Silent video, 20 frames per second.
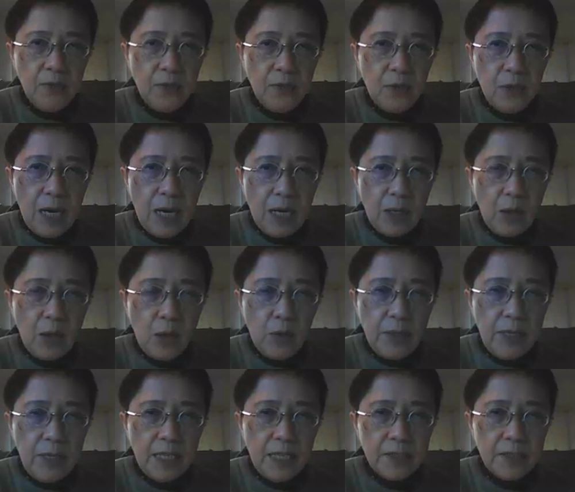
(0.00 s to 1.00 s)
For our
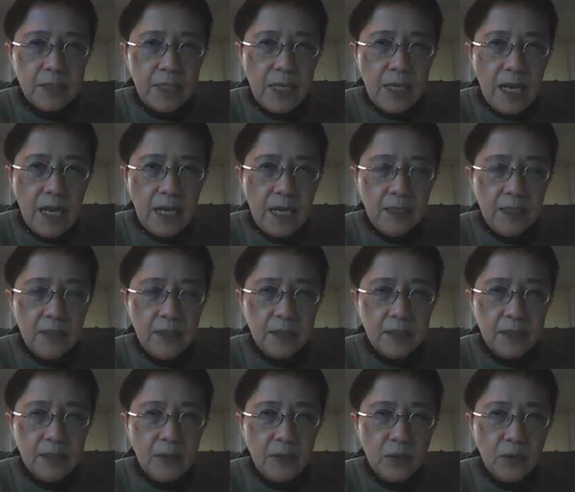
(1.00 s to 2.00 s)
OASDI
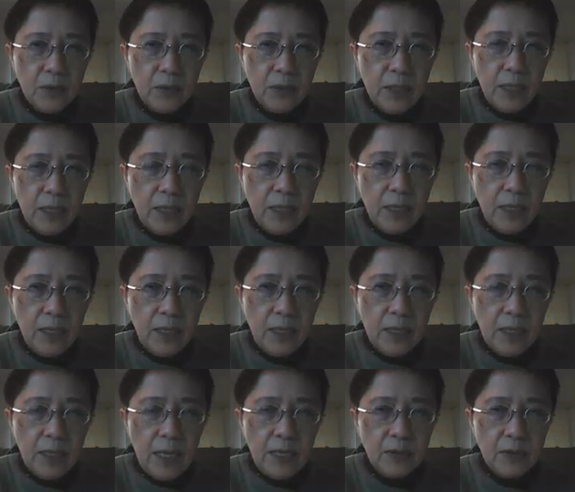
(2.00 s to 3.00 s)
is
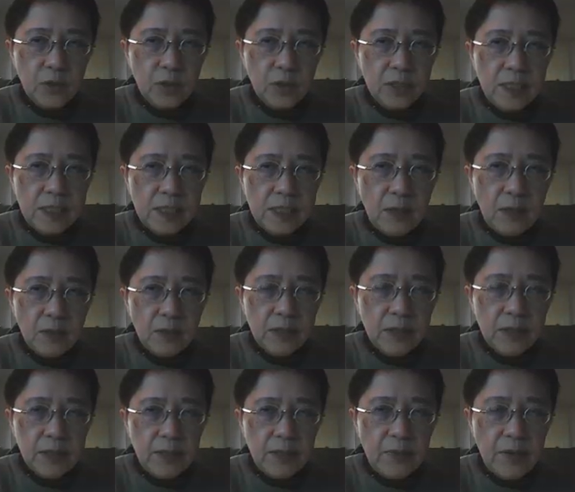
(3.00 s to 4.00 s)

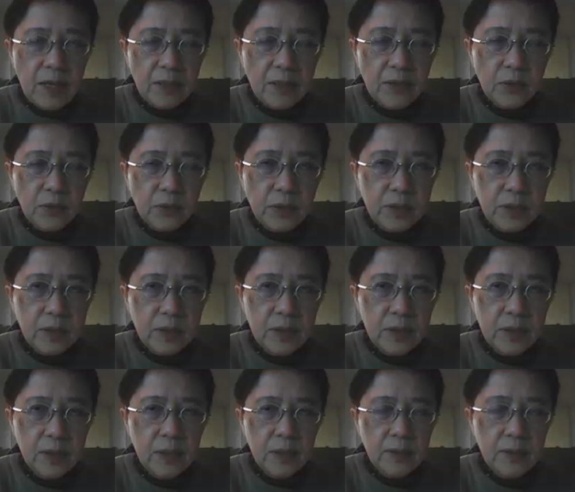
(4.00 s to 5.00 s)
113,700.
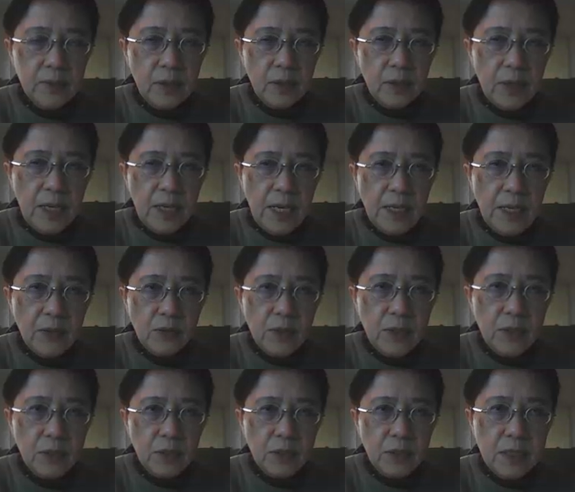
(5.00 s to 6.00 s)
Okay,
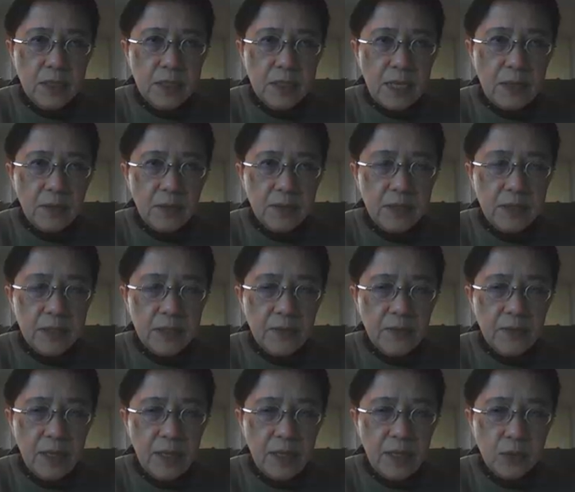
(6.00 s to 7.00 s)

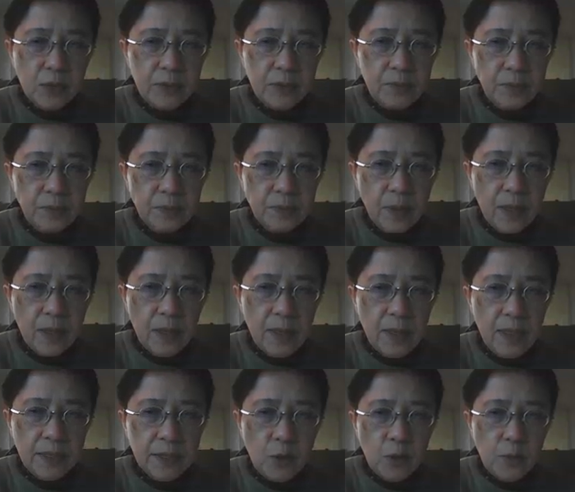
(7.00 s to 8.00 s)
113,700.
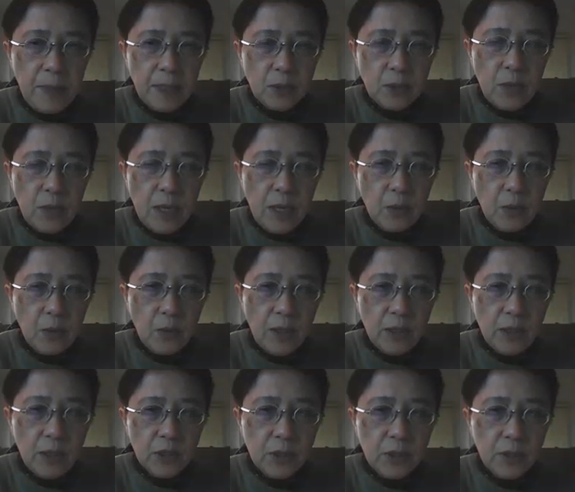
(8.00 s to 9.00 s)
Let's go back to our
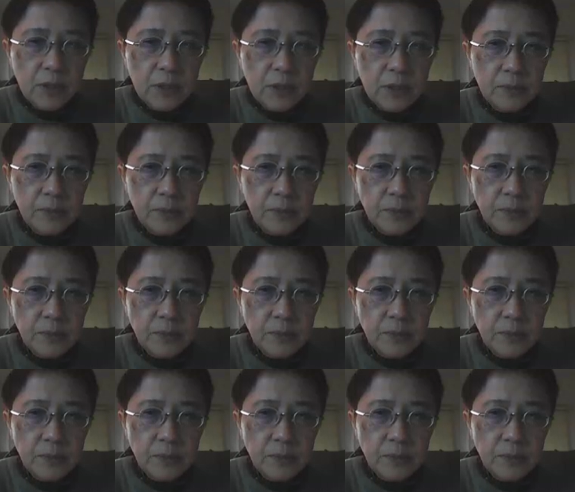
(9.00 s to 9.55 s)
questions.